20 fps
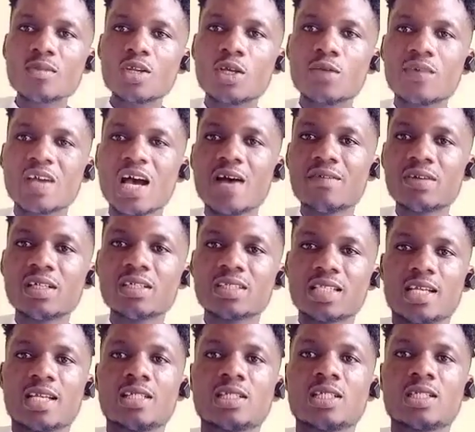if you have any
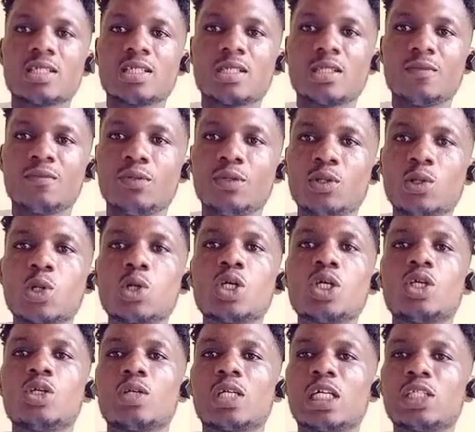challenges in this video,
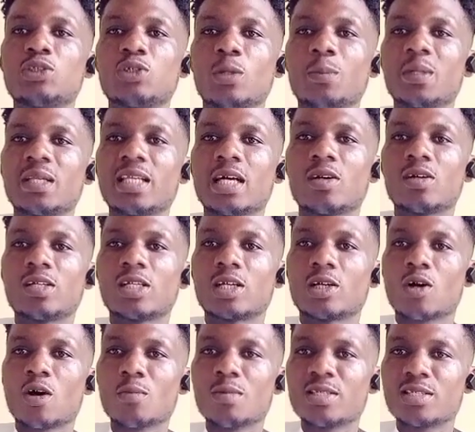you can drop it down in the
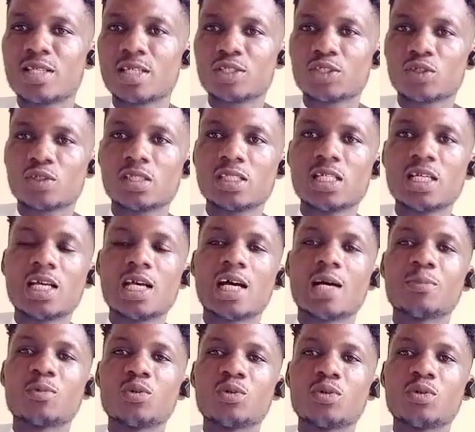comment section.
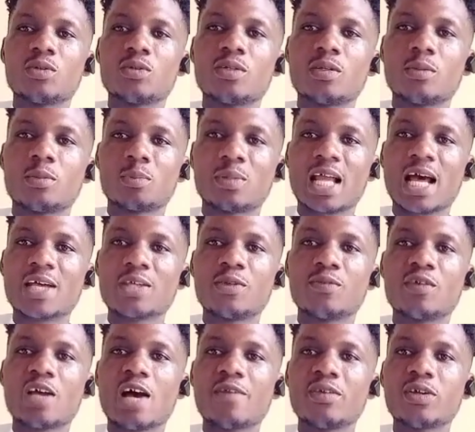I'm going to reply.
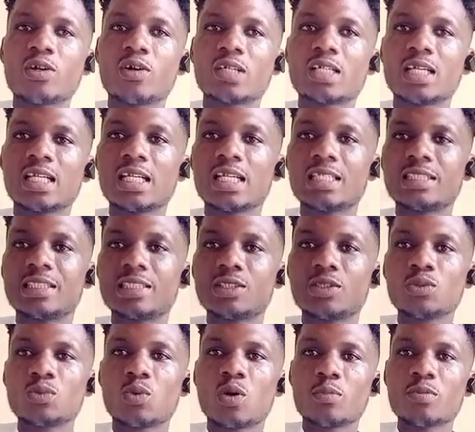If you have any other lesson
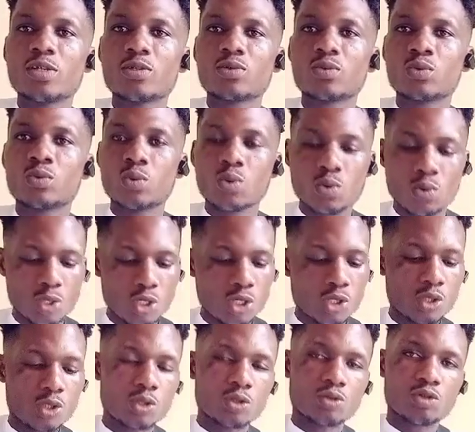you want me to do,
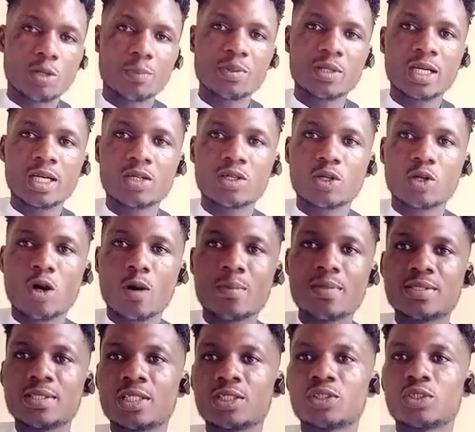drop it down in the
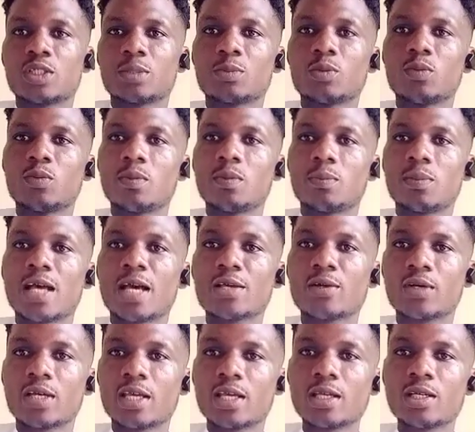comment section. I'm going to reply.
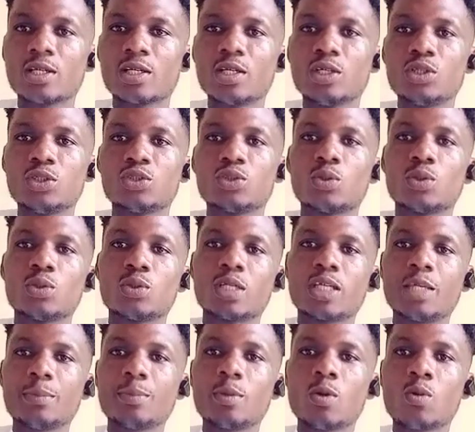Okay, so
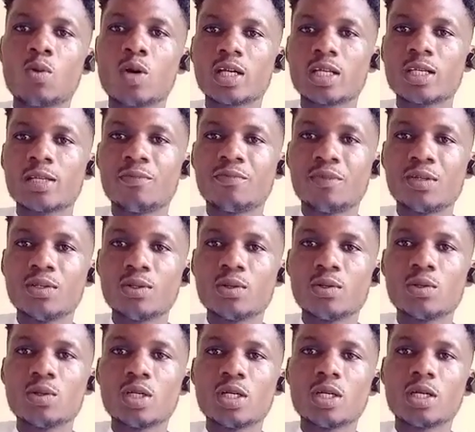keep on watching the
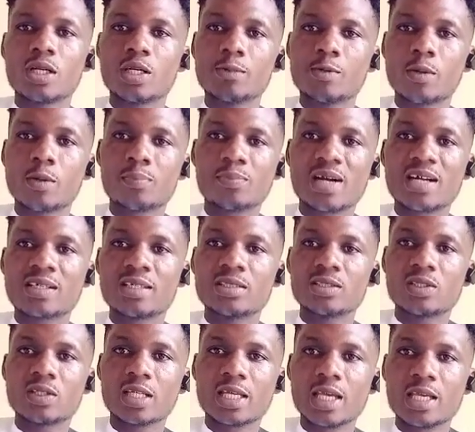video, keep on
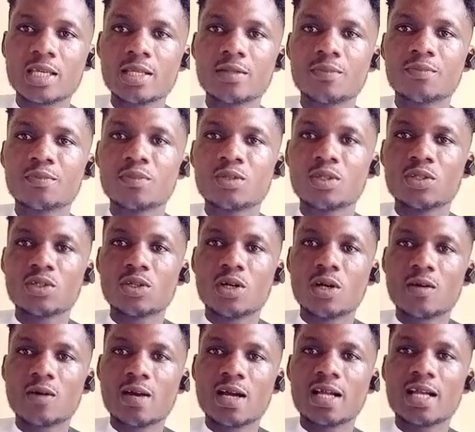practice. Okay,
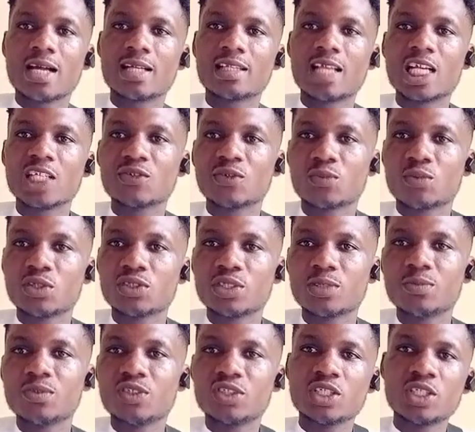all right guys, thanks for
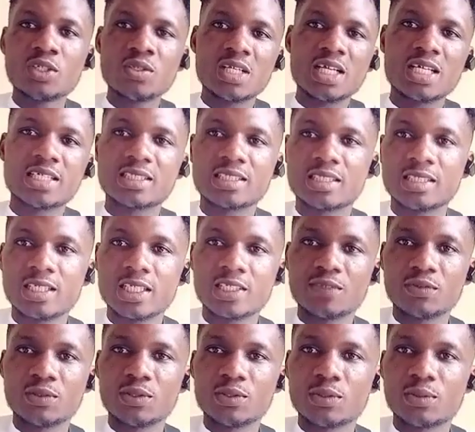watching. See you next in the next
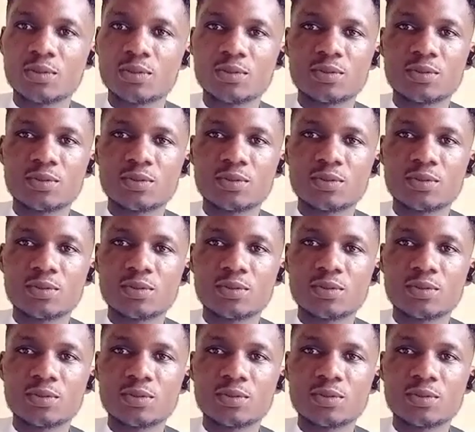video.